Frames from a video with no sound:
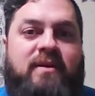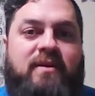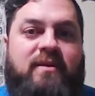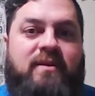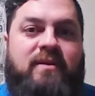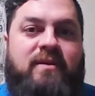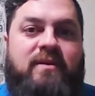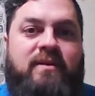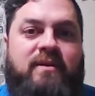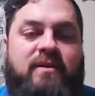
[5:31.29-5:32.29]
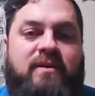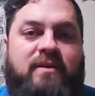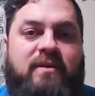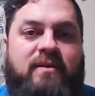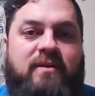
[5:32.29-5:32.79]

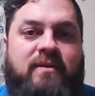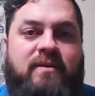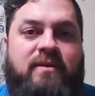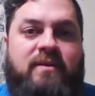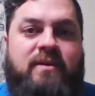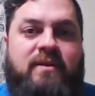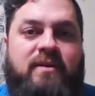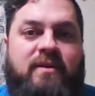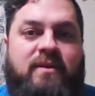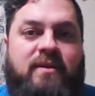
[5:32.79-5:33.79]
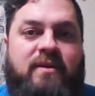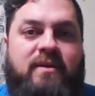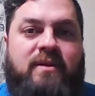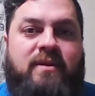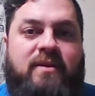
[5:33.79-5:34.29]

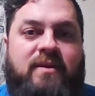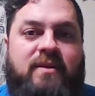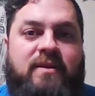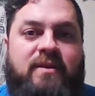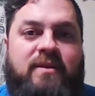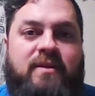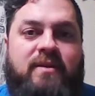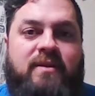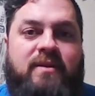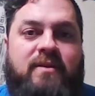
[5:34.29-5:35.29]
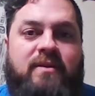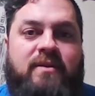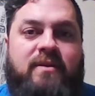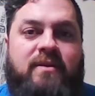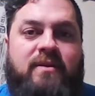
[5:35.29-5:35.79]

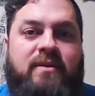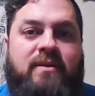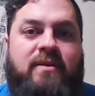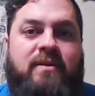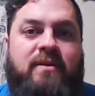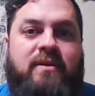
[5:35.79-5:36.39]
No words are spoken by the person on screen.